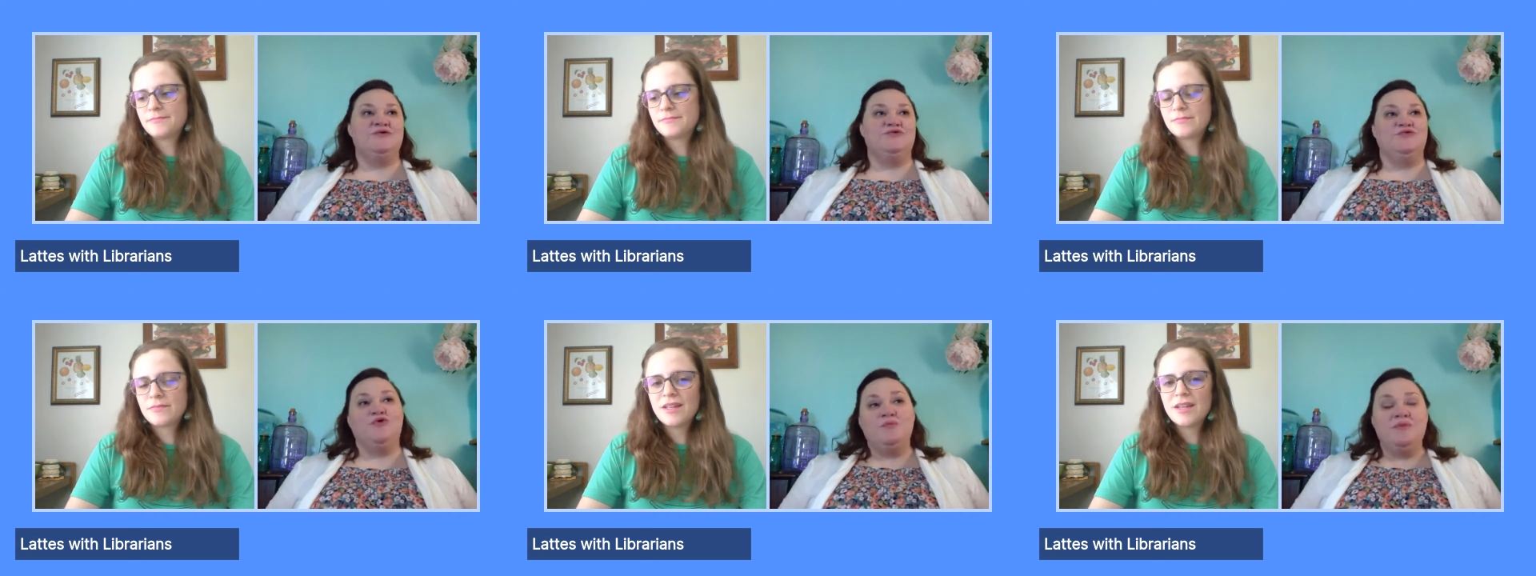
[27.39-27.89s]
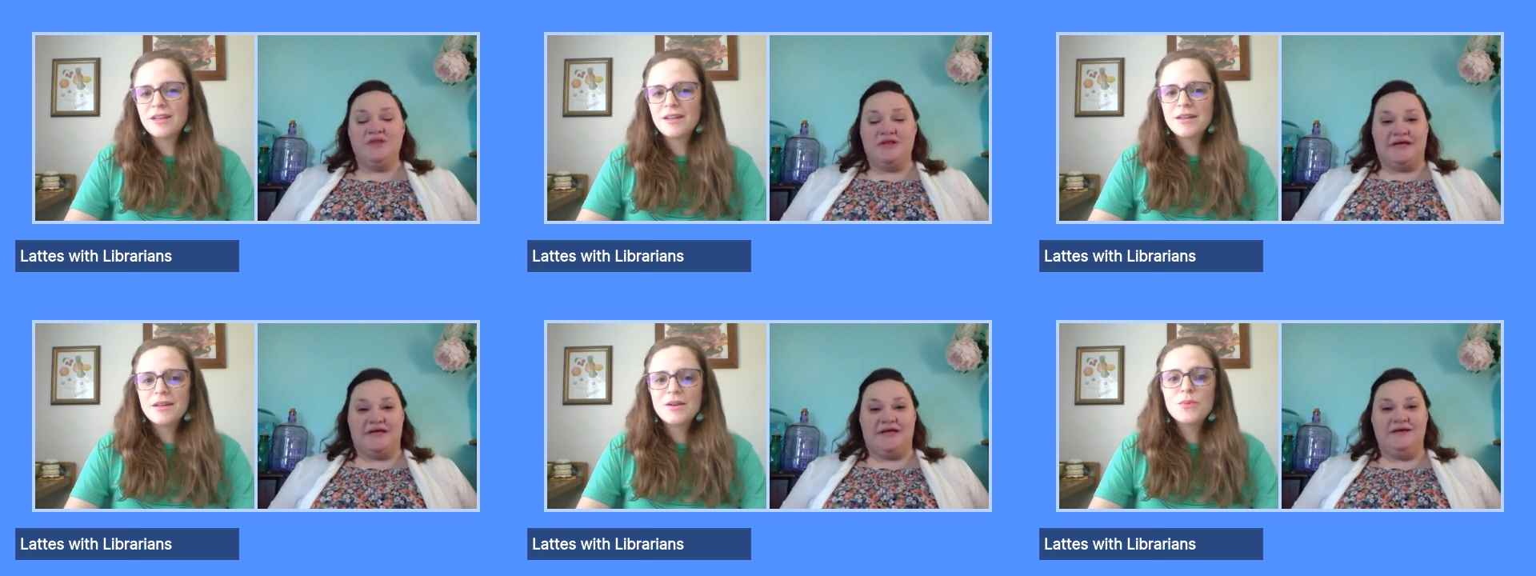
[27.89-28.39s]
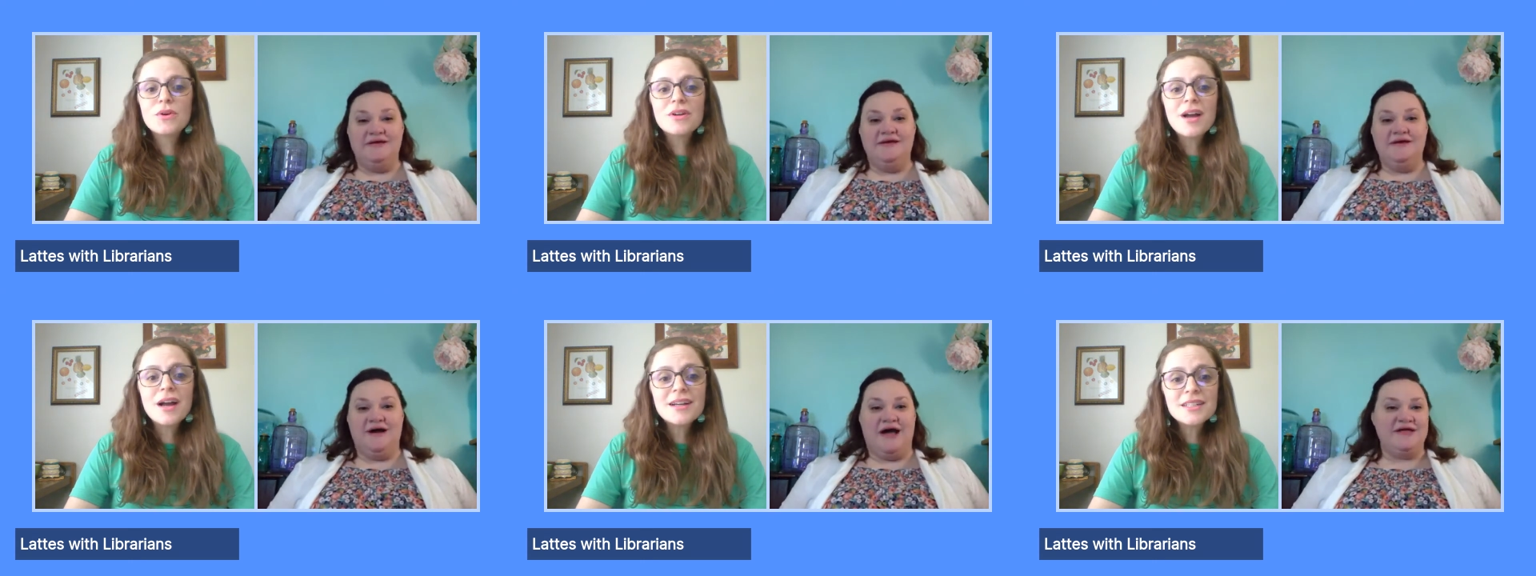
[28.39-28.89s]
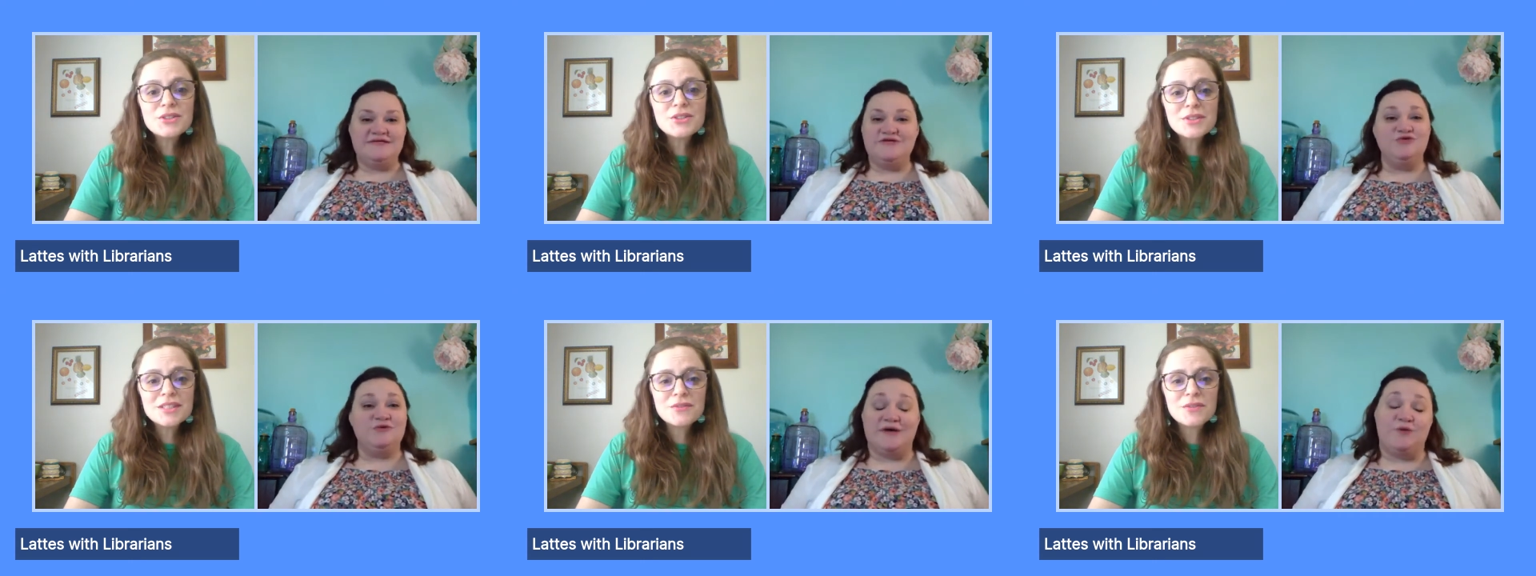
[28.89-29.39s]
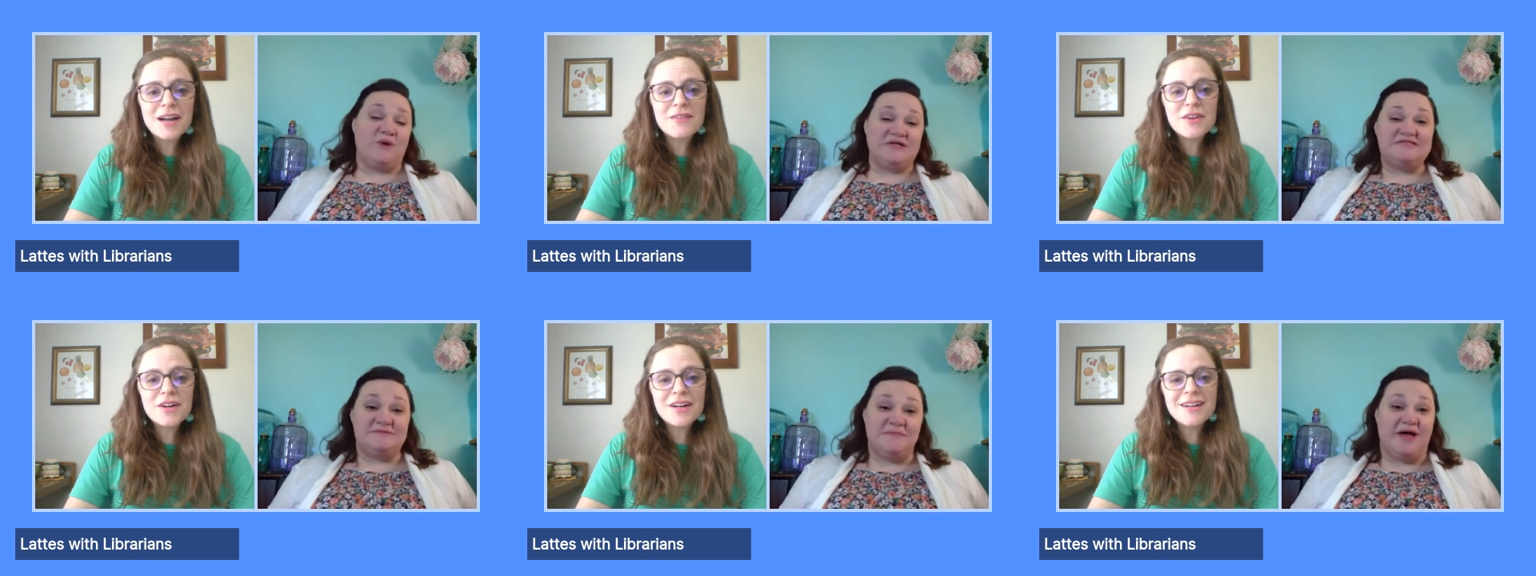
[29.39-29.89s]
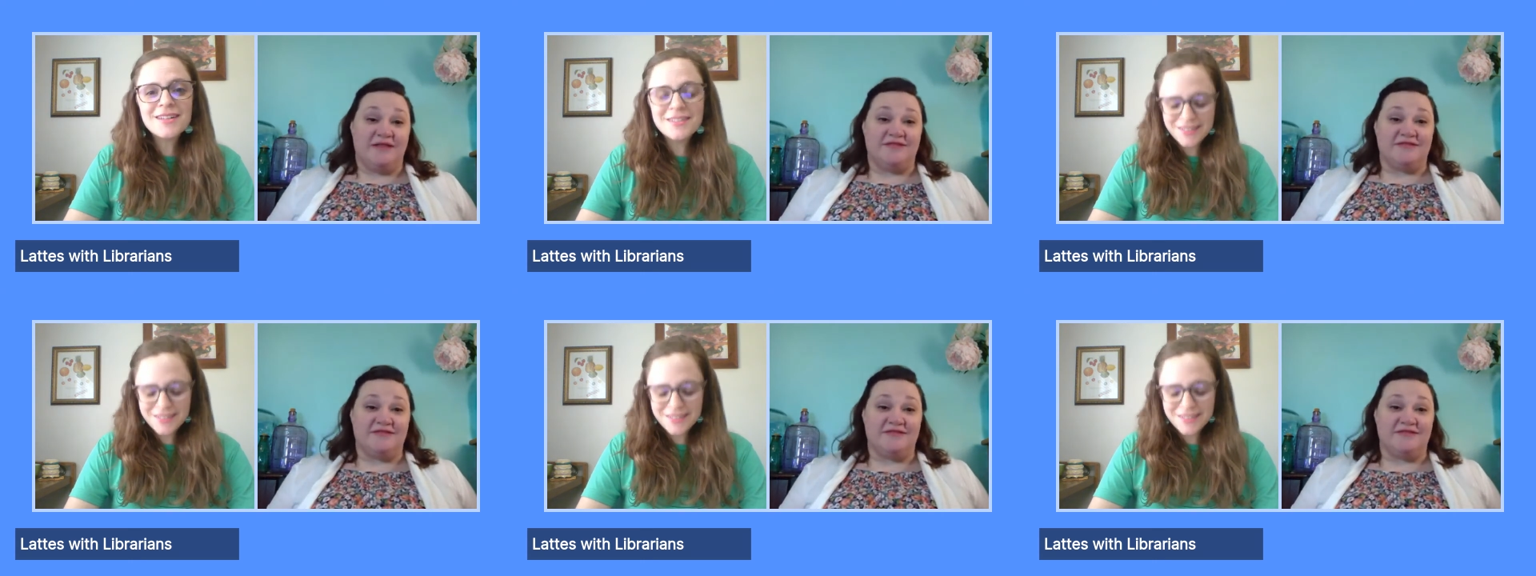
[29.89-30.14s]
Speaker 1: normally. We're not going to do this forever.